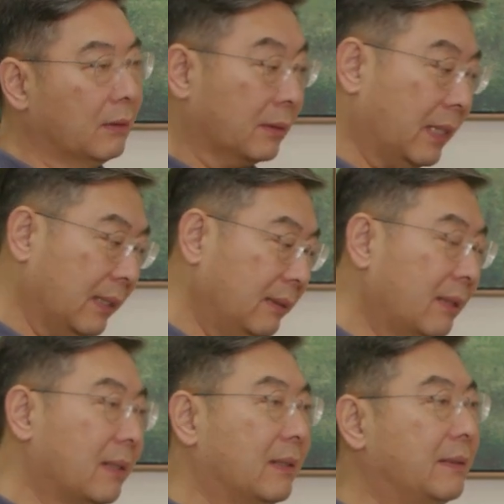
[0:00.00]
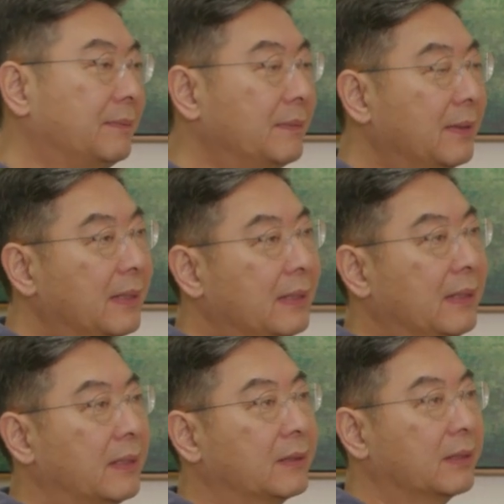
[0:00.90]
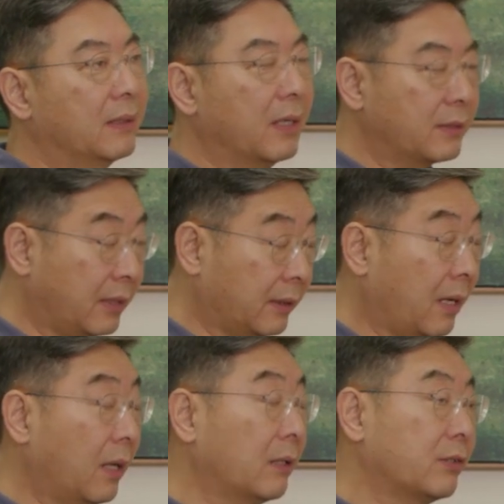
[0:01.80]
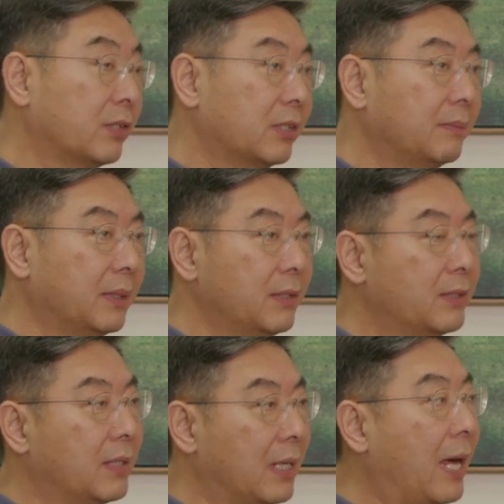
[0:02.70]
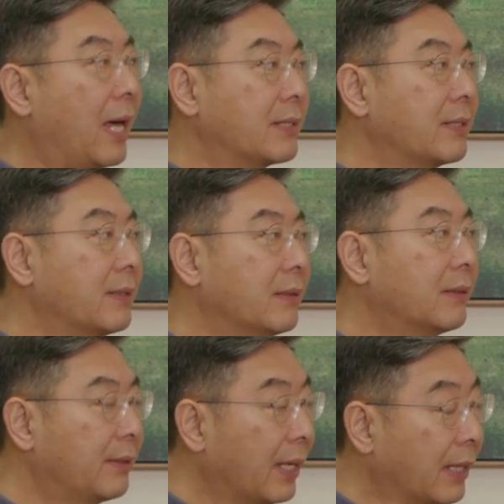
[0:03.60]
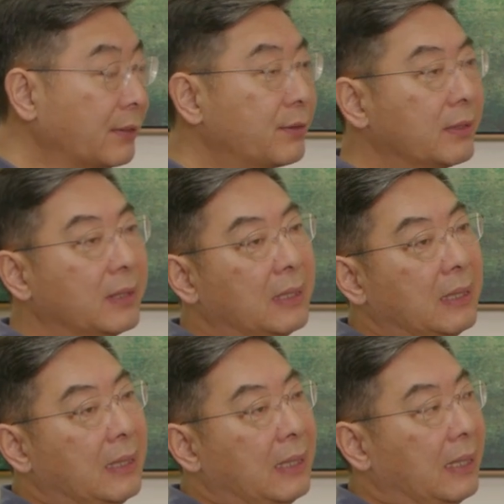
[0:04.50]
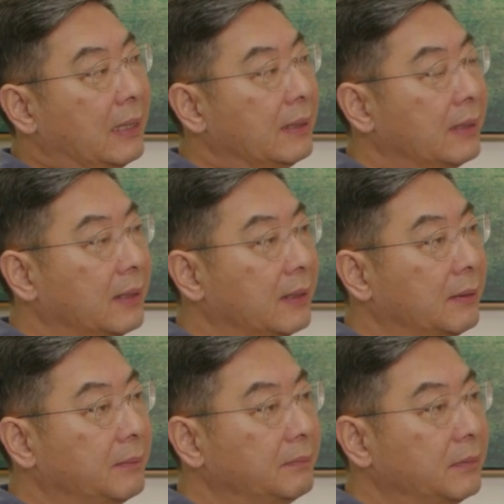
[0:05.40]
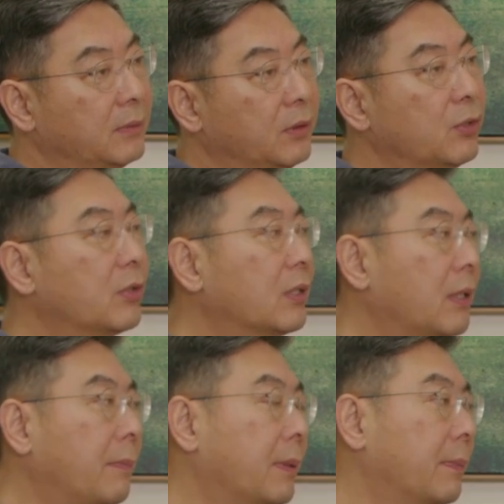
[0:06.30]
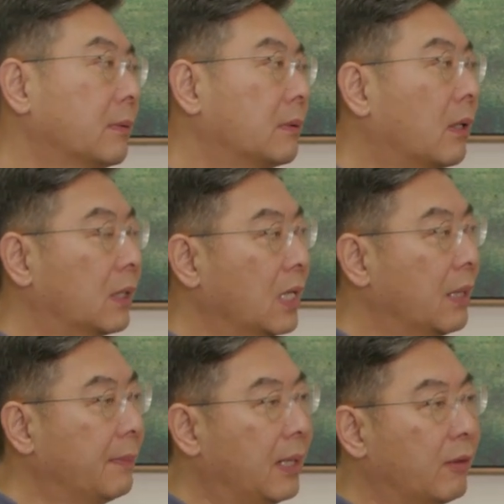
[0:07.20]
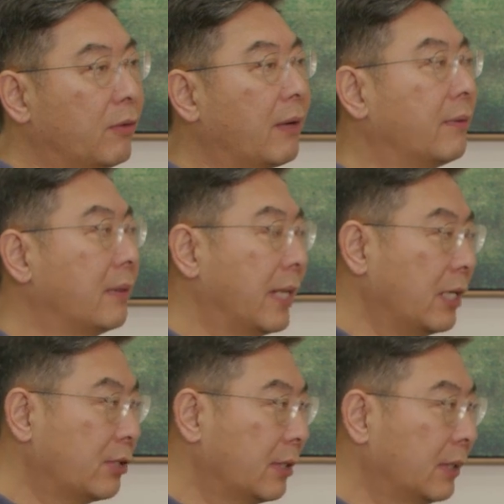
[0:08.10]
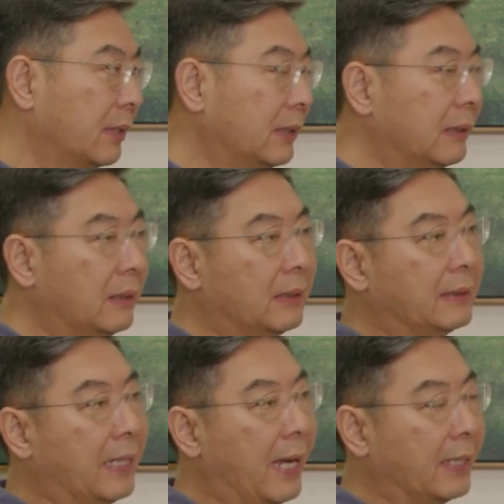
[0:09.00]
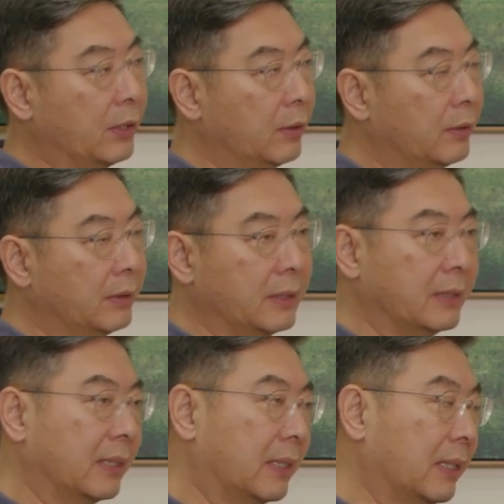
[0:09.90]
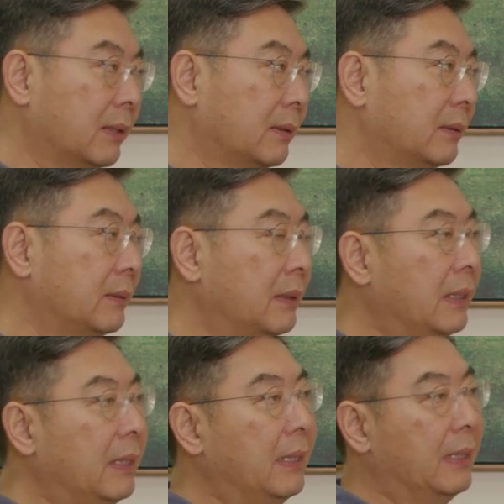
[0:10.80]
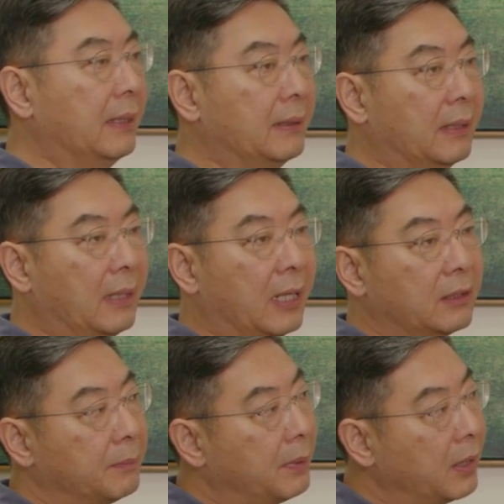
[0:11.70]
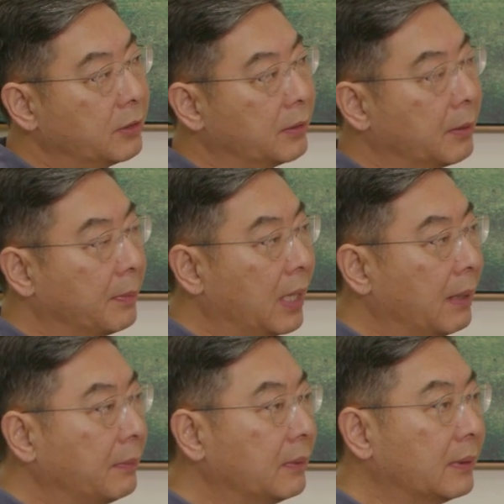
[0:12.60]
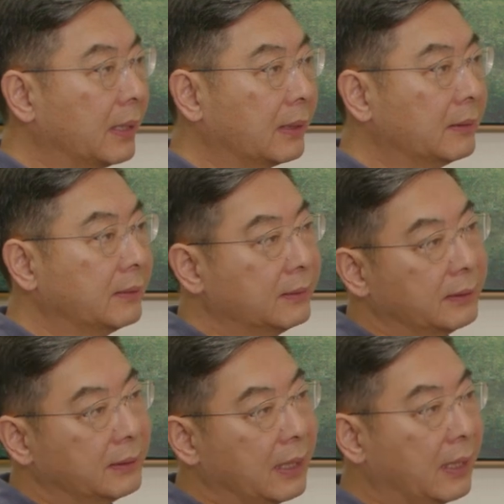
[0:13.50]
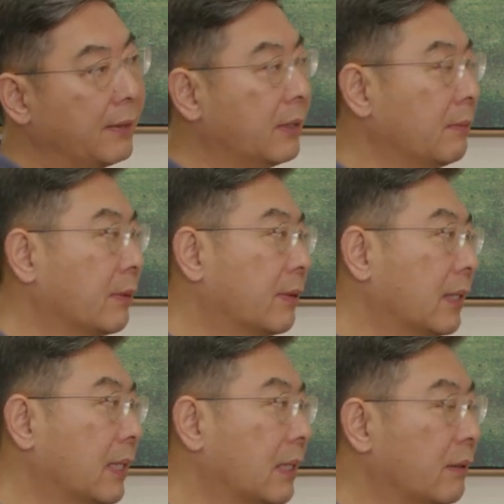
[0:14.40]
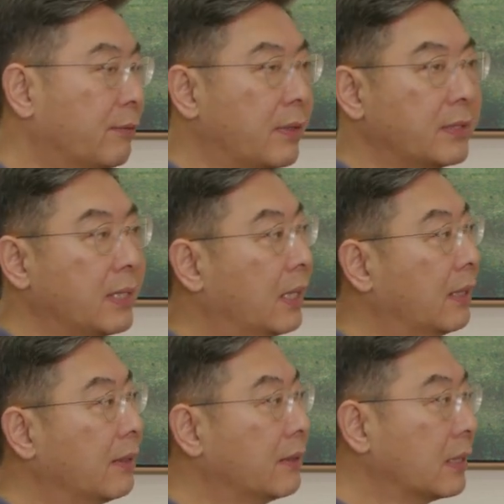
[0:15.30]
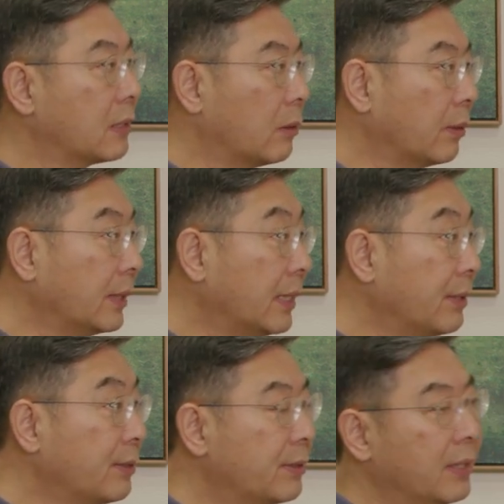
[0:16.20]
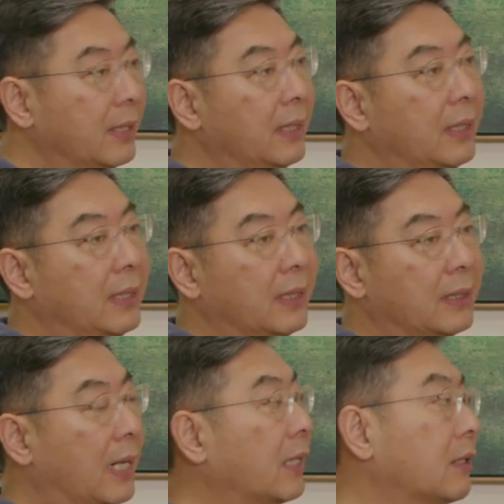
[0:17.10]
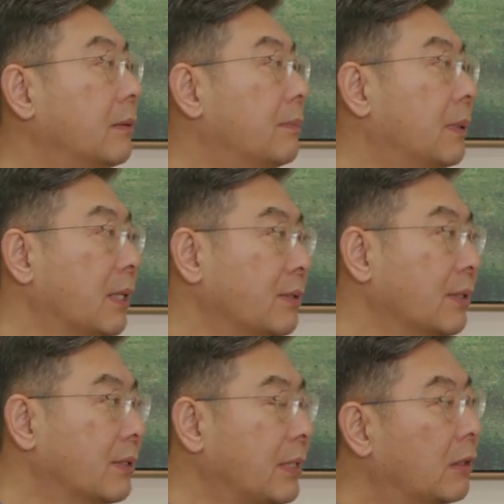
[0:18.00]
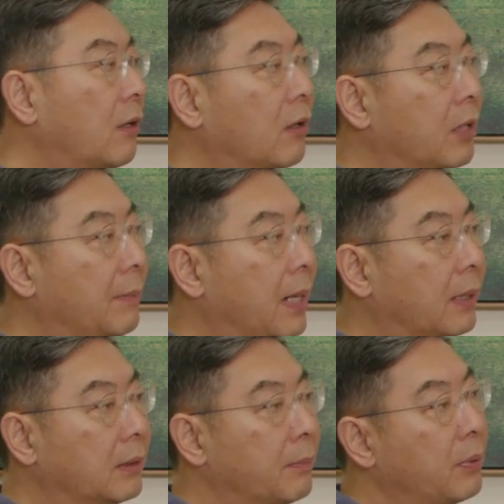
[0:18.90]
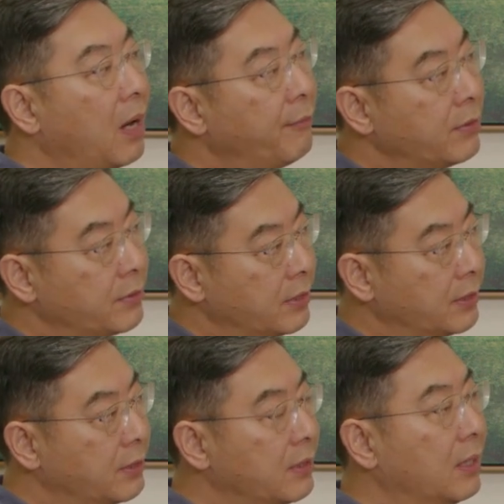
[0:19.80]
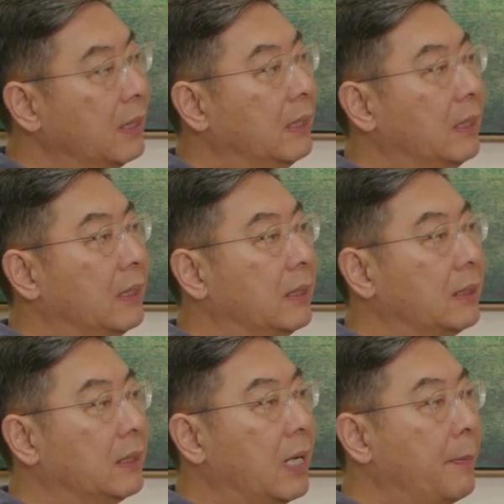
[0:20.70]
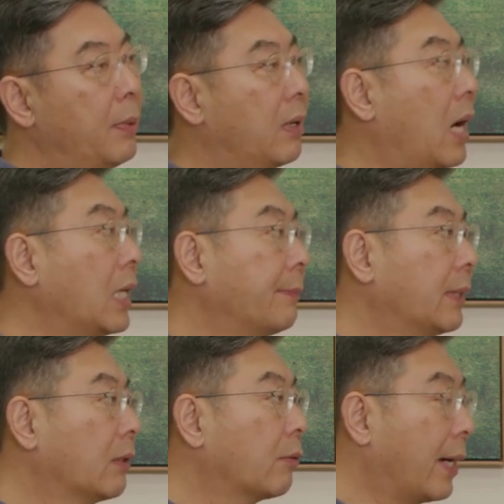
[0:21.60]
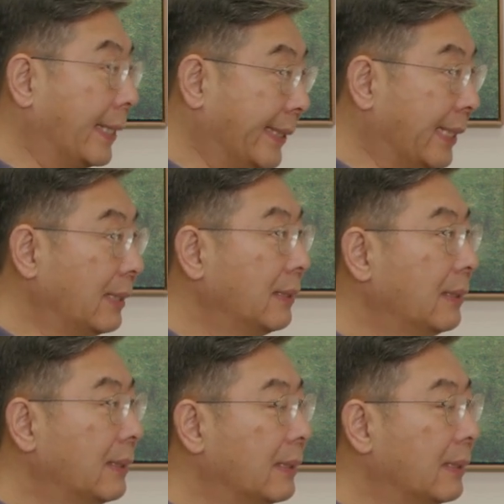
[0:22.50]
Okay. Eschatology means last things. And usually the people talking about Revelation, Daniel, Ezekiel, and other parts of the Bible, like 2 Timothy and 1st, 2nd Thessalonians, and other places that talk about the prophecies, apocalyptic writing,